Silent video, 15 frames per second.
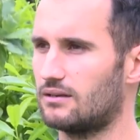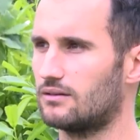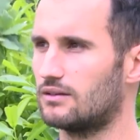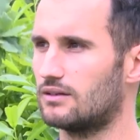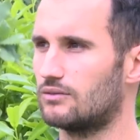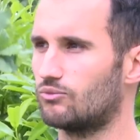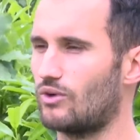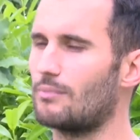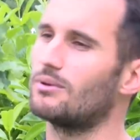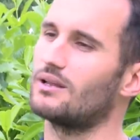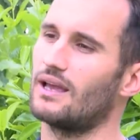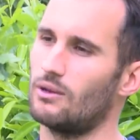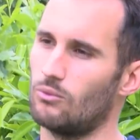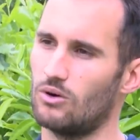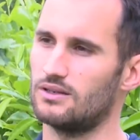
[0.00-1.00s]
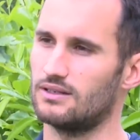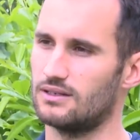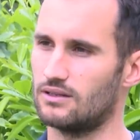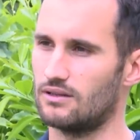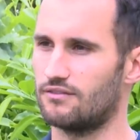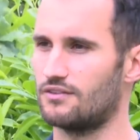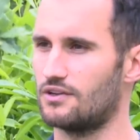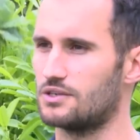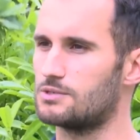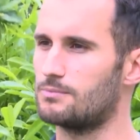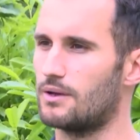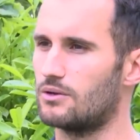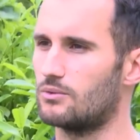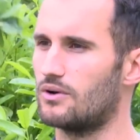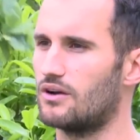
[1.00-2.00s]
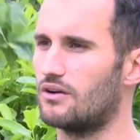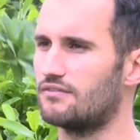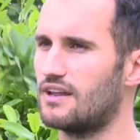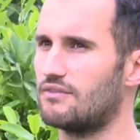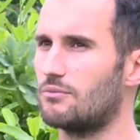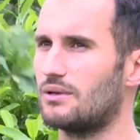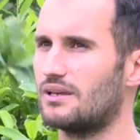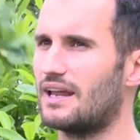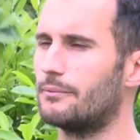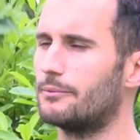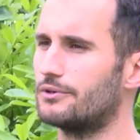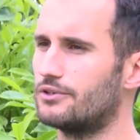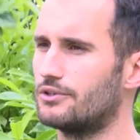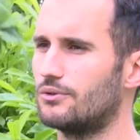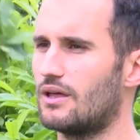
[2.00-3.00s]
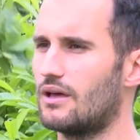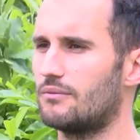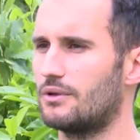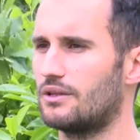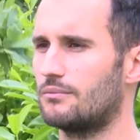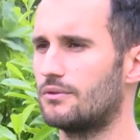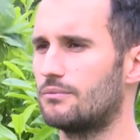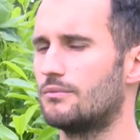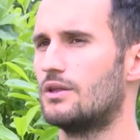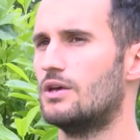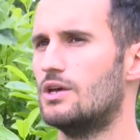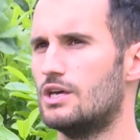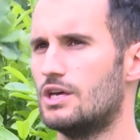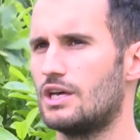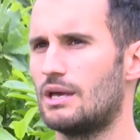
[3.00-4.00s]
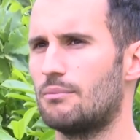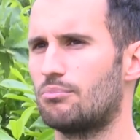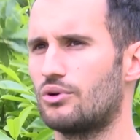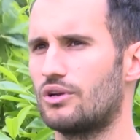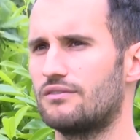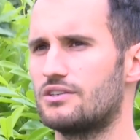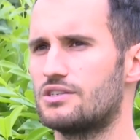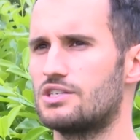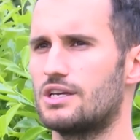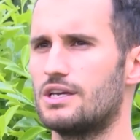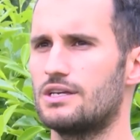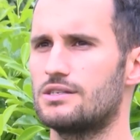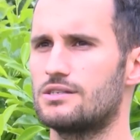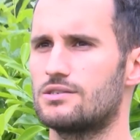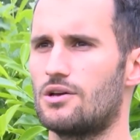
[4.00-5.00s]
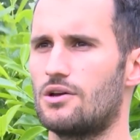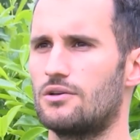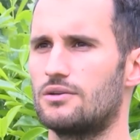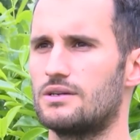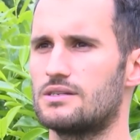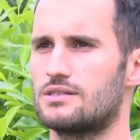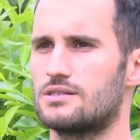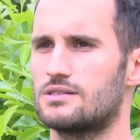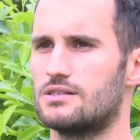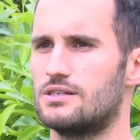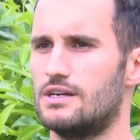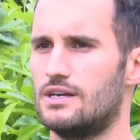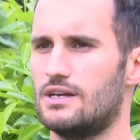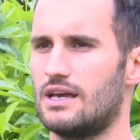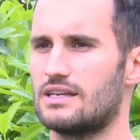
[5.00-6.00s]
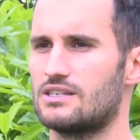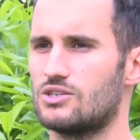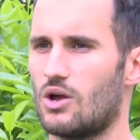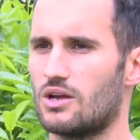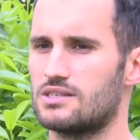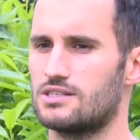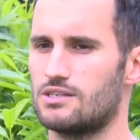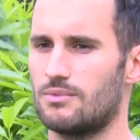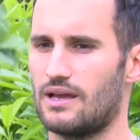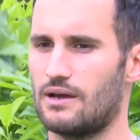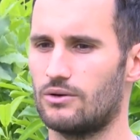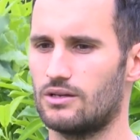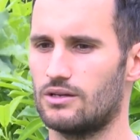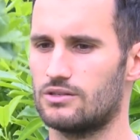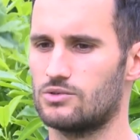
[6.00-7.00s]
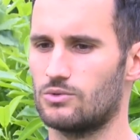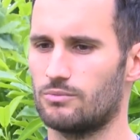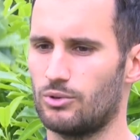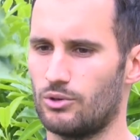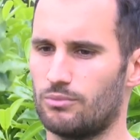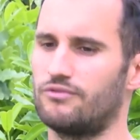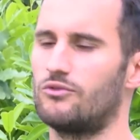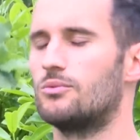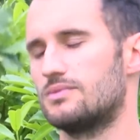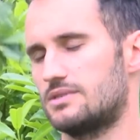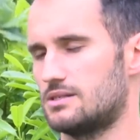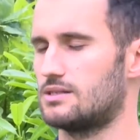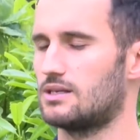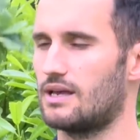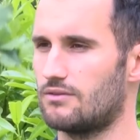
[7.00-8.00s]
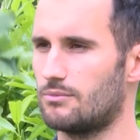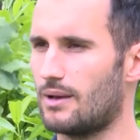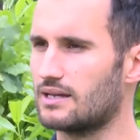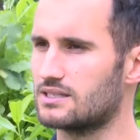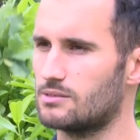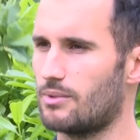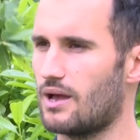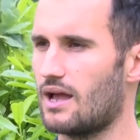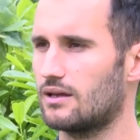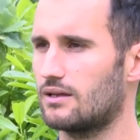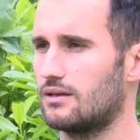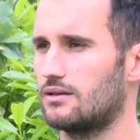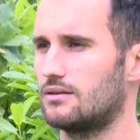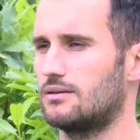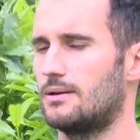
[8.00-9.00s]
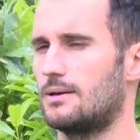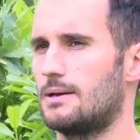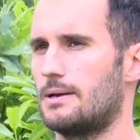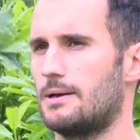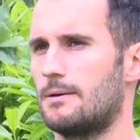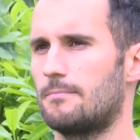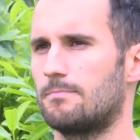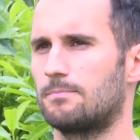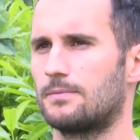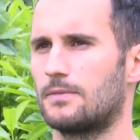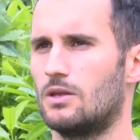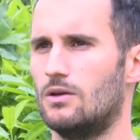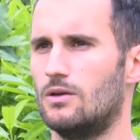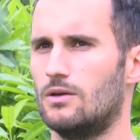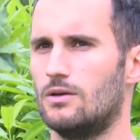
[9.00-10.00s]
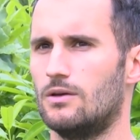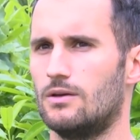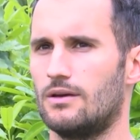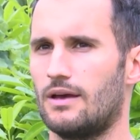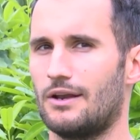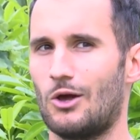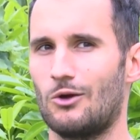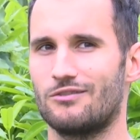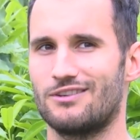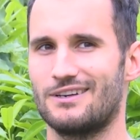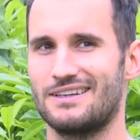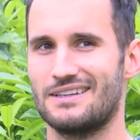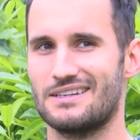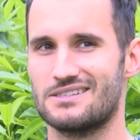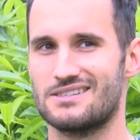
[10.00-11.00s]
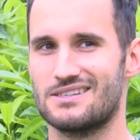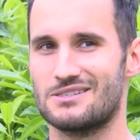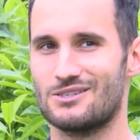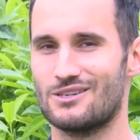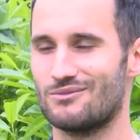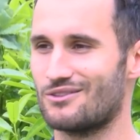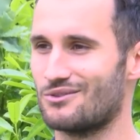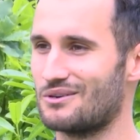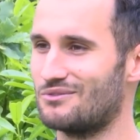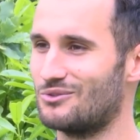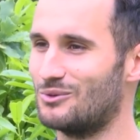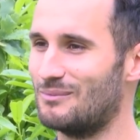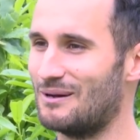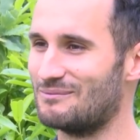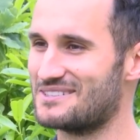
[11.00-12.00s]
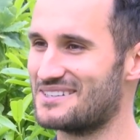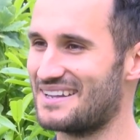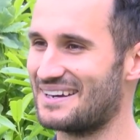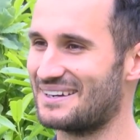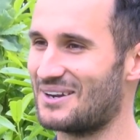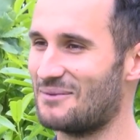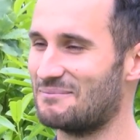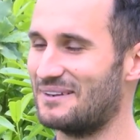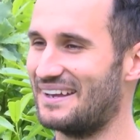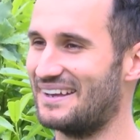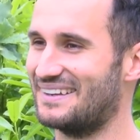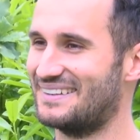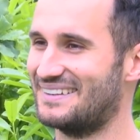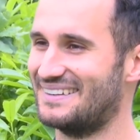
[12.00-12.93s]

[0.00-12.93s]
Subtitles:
and replicate what I did in the first spell, where I've never been able to do that in previous years. So it's nice to be able to sort of put performances together back to back, and hopefully there's another 3-4 months of that to come yet.